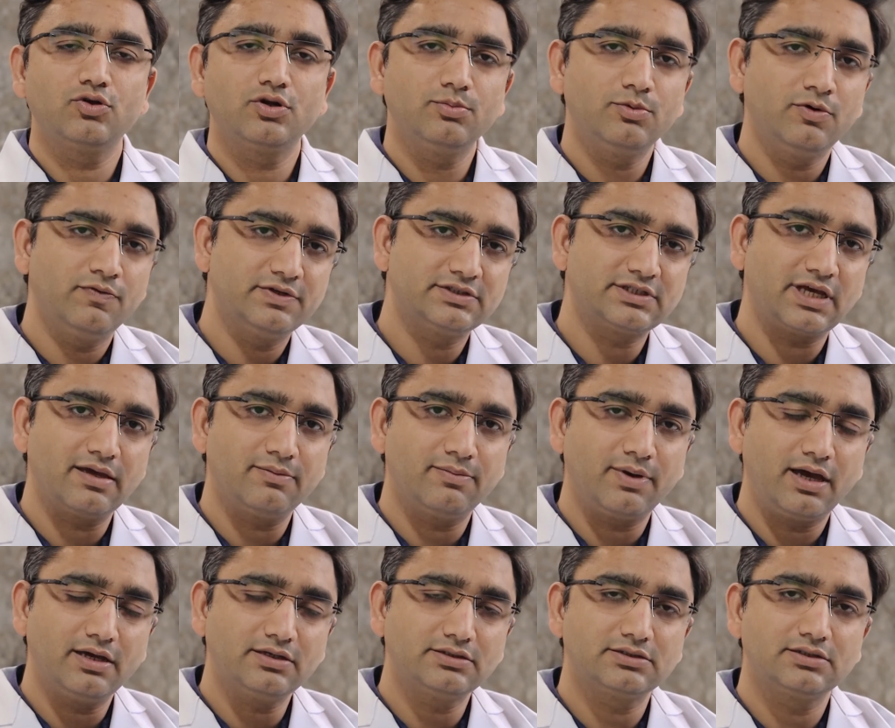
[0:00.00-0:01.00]
to remove his eye
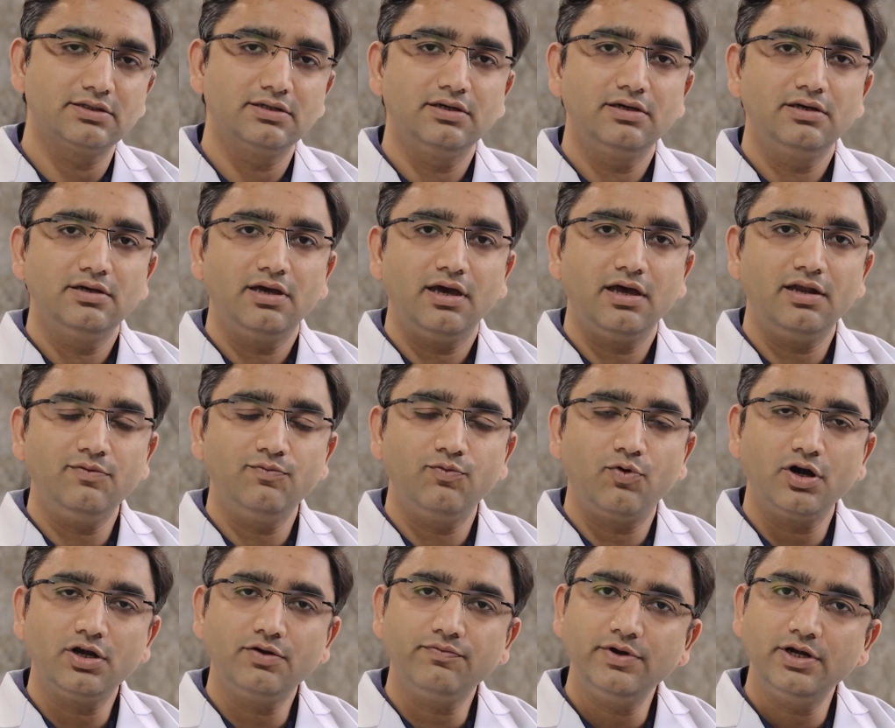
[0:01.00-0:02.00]
bags. And
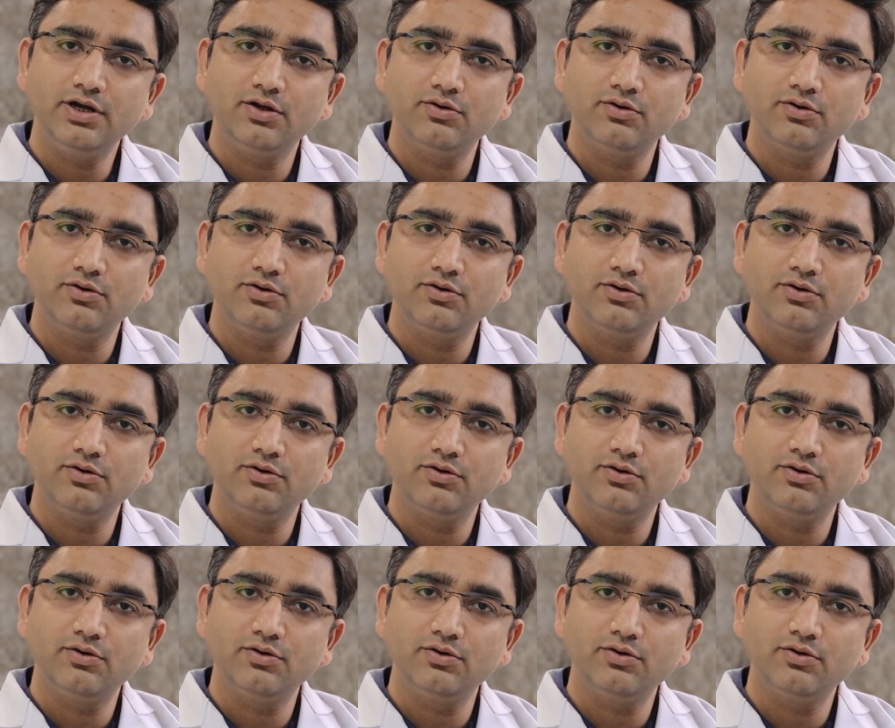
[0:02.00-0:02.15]
what we